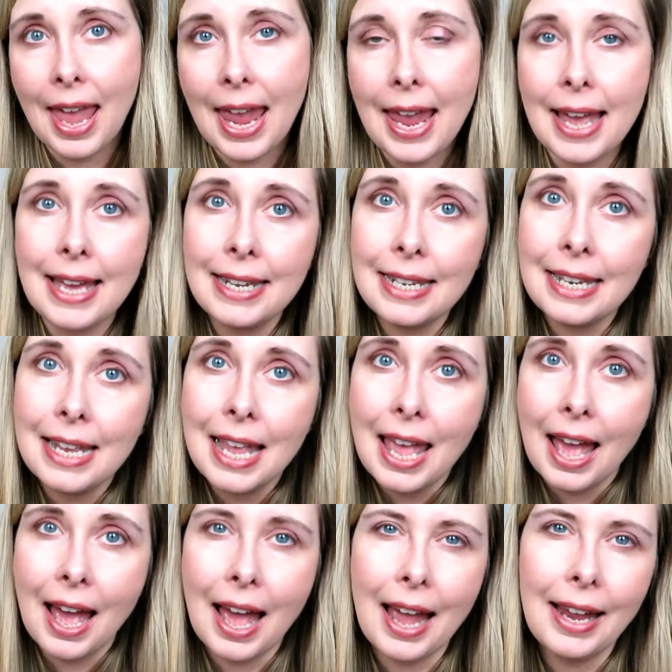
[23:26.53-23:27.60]
And
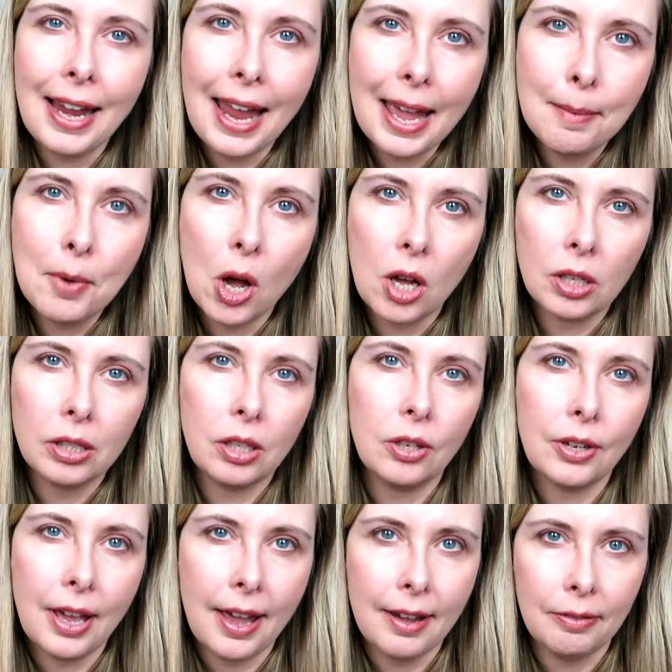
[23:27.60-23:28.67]
I am
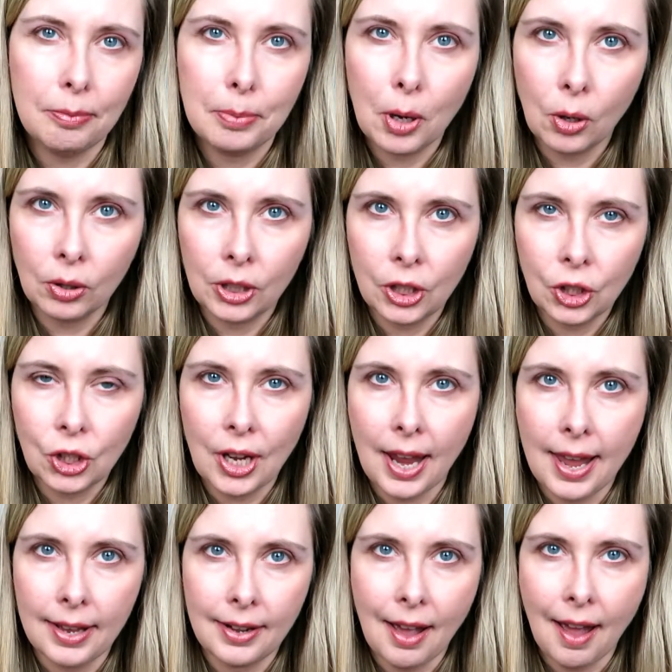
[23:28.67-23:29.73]
also half Polish,
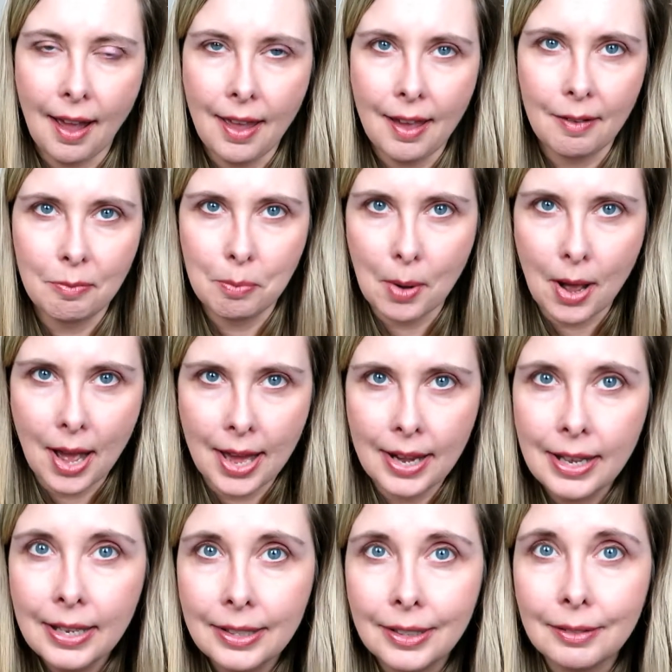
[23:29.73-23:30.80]
and I have
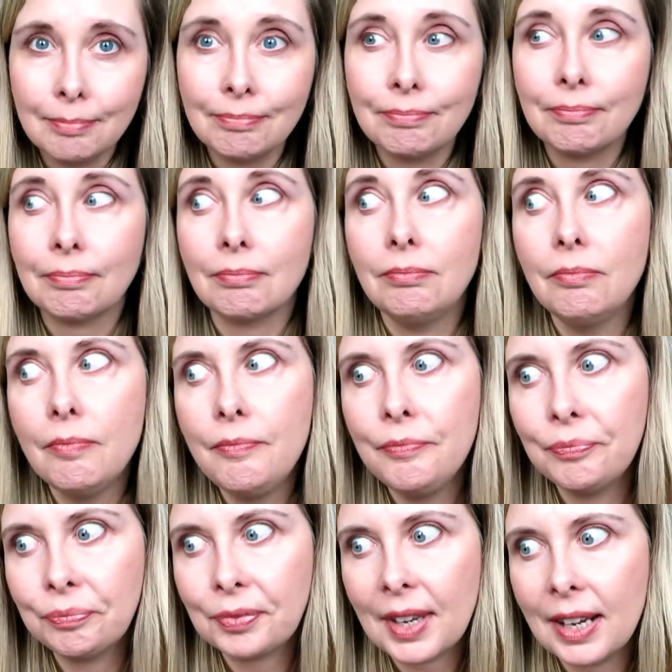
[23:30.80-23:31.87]
bought
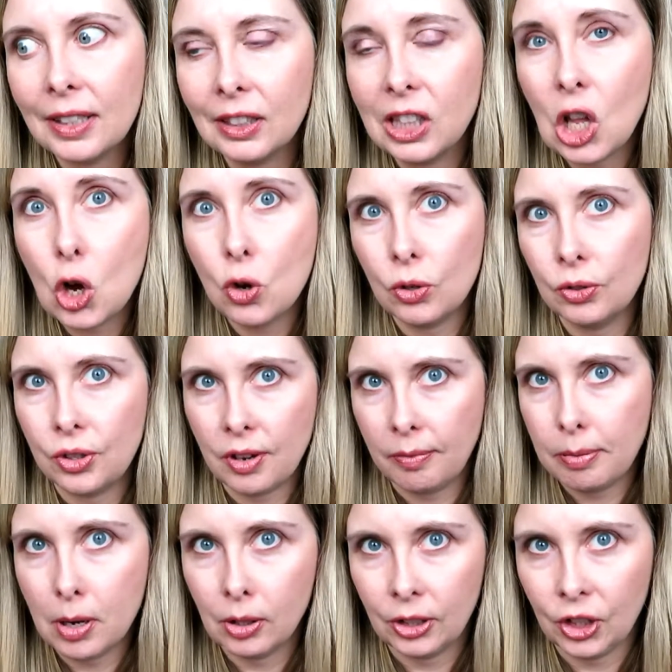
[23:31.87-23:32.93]
loads
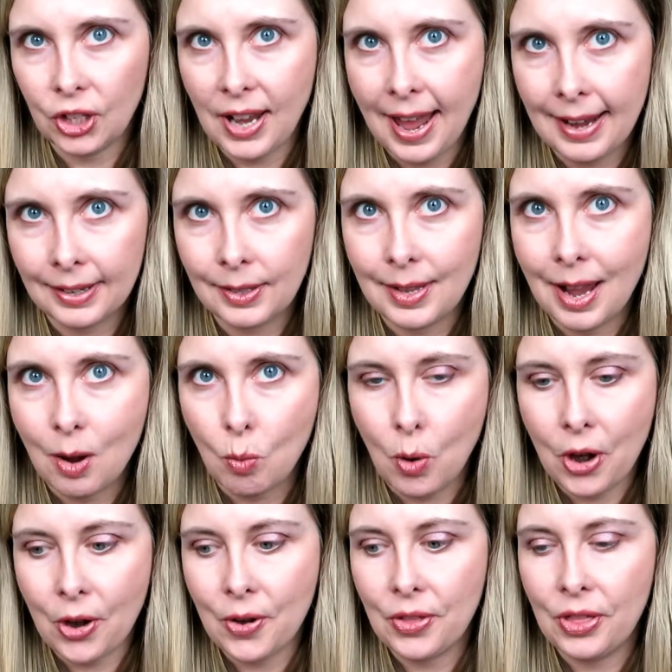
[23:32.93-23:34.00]
of Polish snacks. Now,
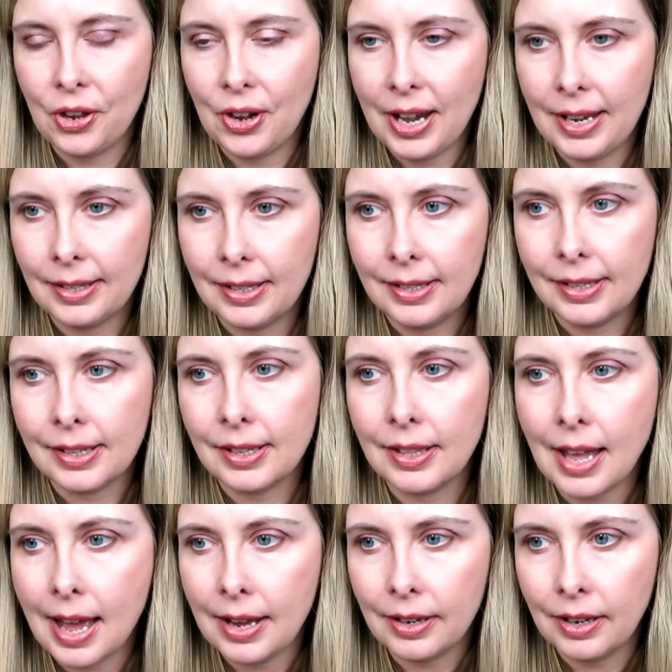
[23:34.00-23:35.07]
where there isn't a
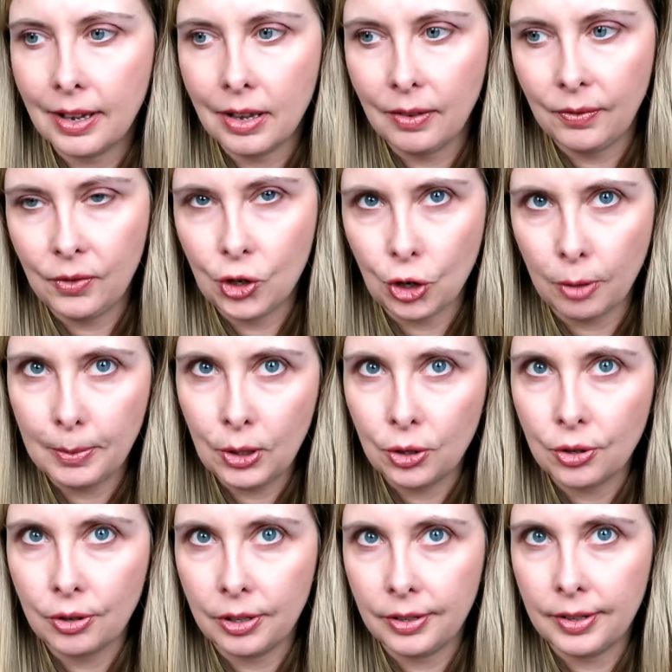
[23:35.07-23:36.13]
lot of German
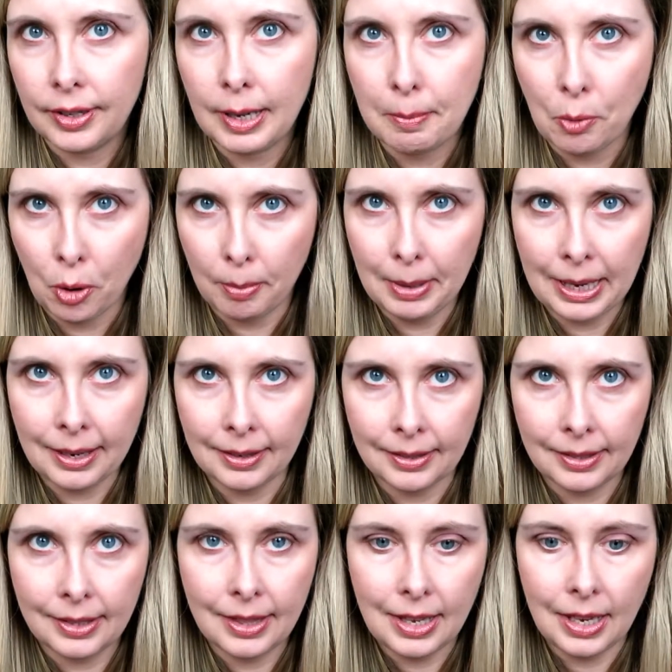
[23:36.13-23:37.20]
stores anymore
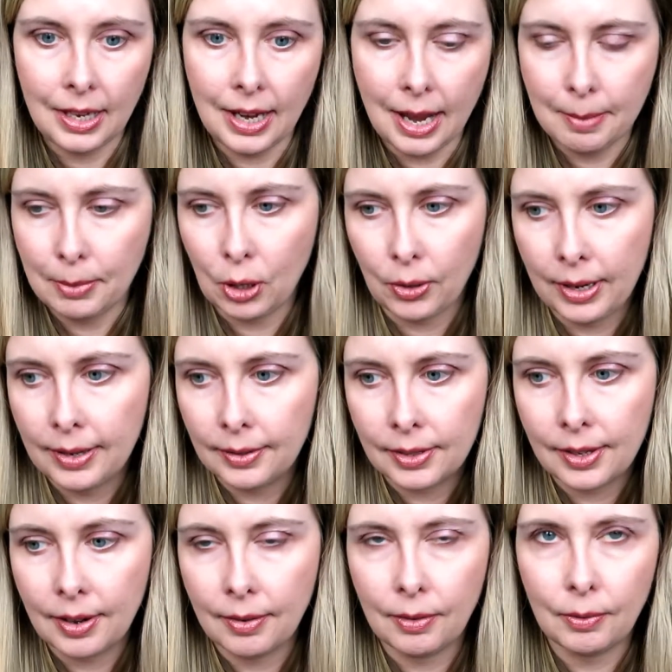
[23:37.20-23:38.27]
because the
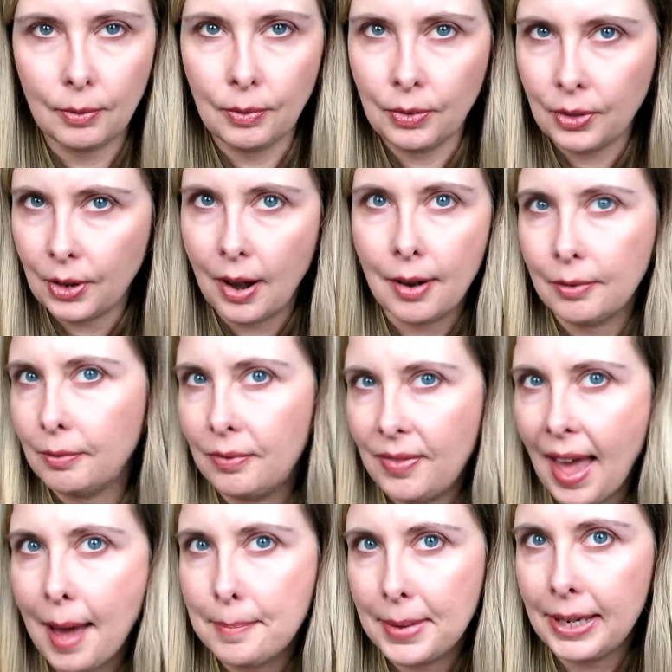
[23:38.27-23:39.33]
immigrants, there aren't
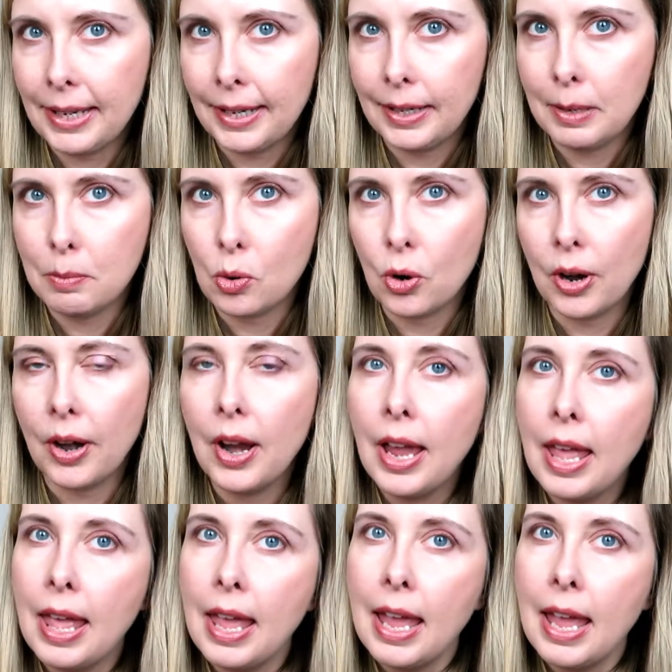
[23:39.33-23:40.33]
that many anymore,